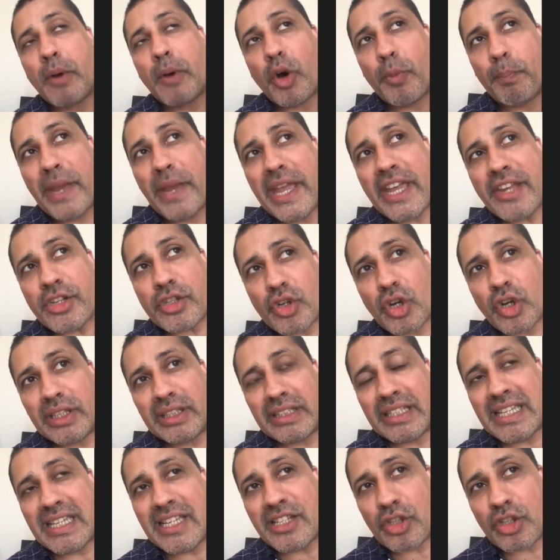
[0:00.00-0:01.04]
based on
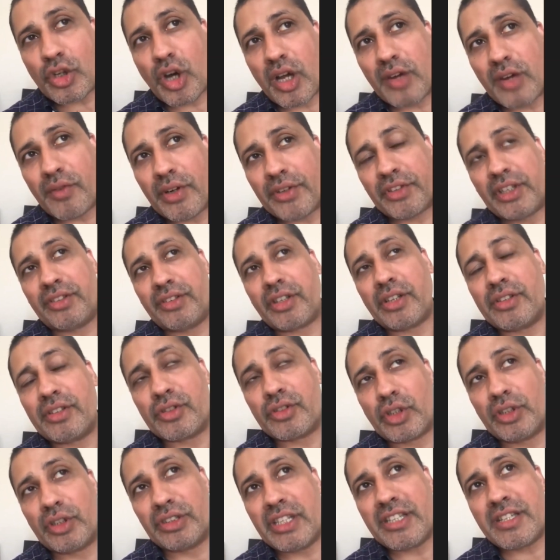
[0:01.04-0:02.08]
these conversations
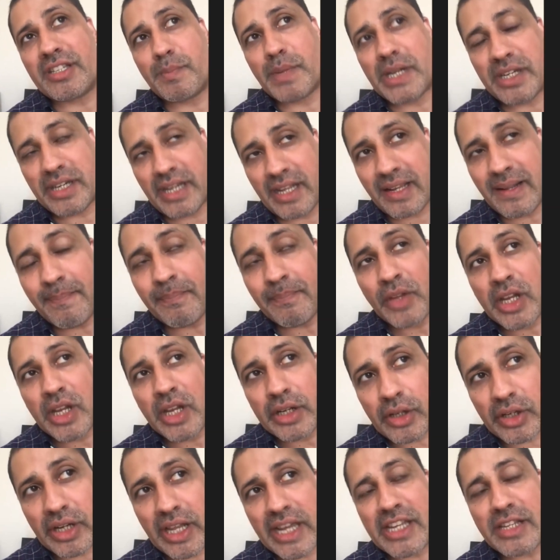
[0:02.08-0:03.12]
on this meeting,
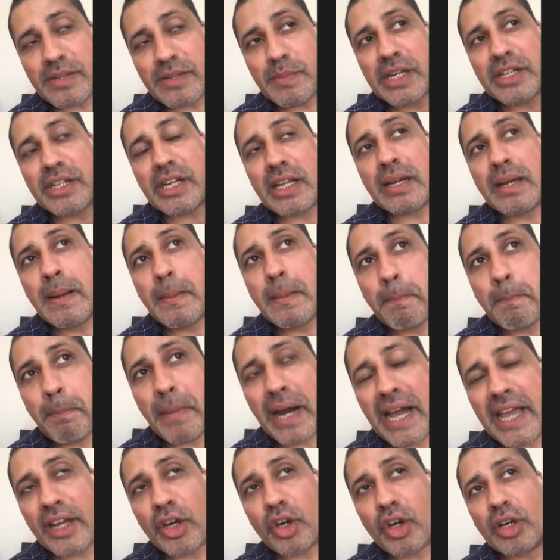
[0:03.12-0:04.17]
today's meeting,
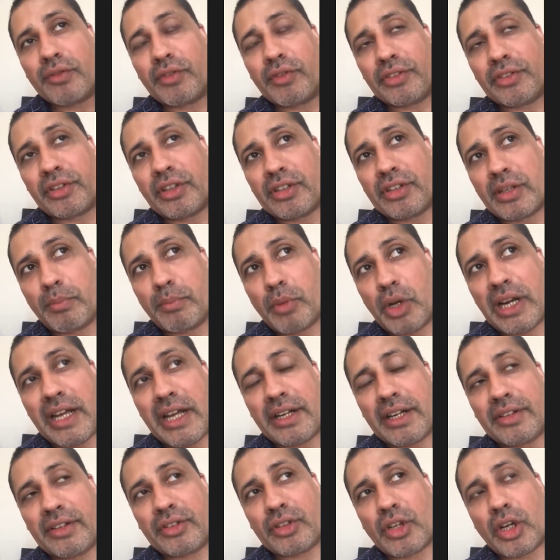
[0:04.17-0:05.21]
my conversation,
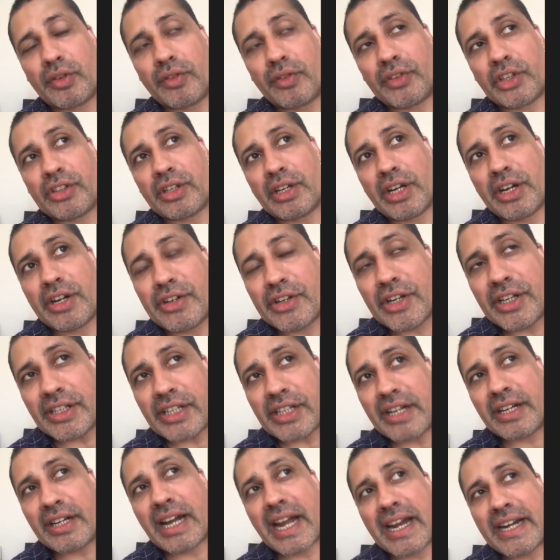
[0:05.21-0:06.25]
Molana's conversation, and
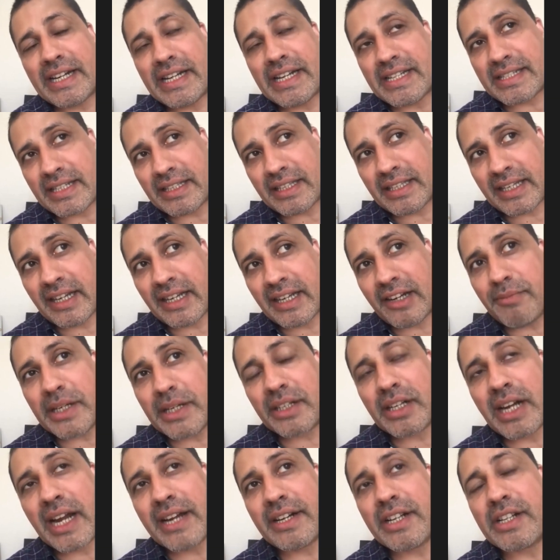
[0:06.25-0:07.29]
written guidance and the government
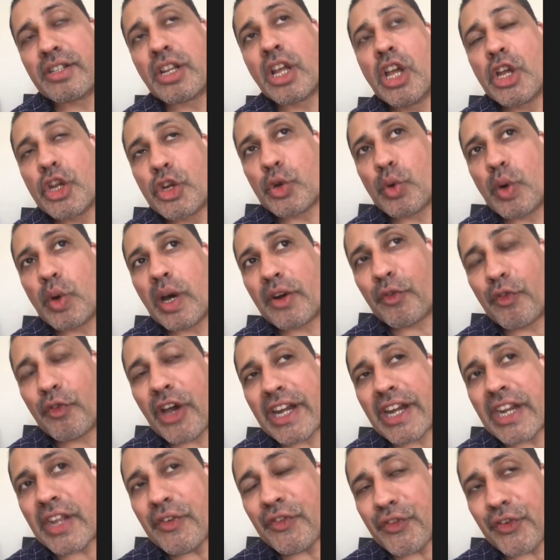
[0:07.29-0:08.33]
guidance, you are
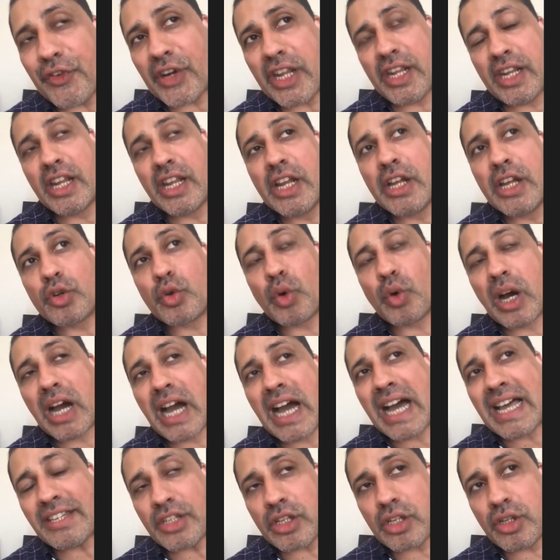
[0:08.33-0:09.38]
very free to
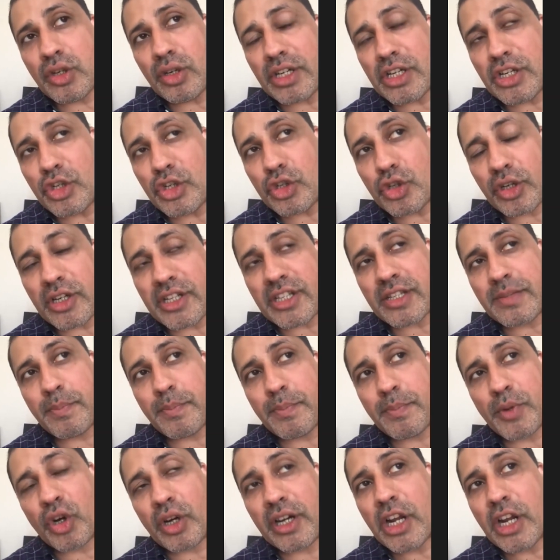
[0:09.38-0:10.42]
ask your insurance
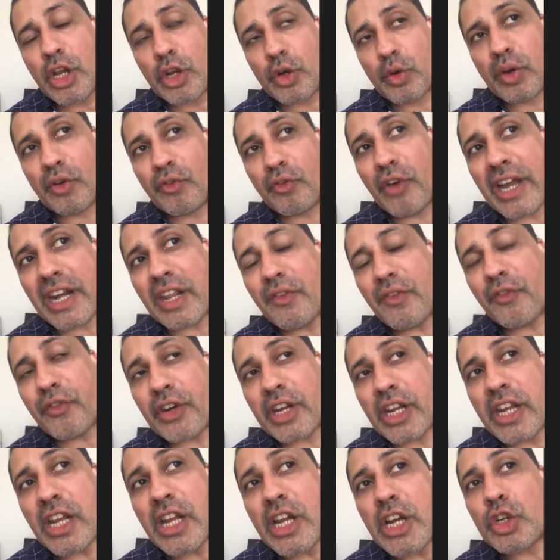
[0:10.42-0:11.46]
broker, you're very
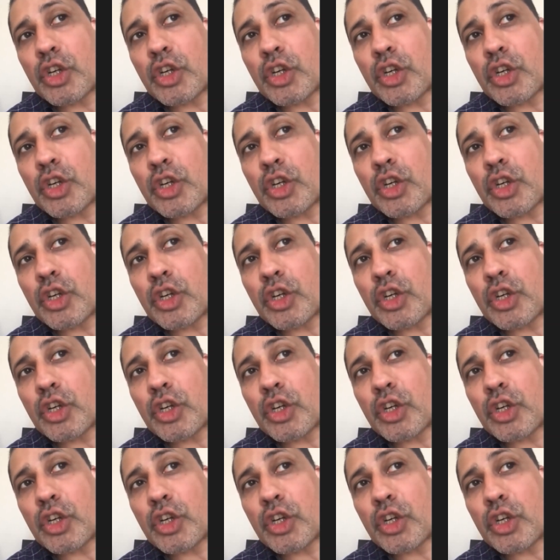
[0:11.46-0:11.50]
free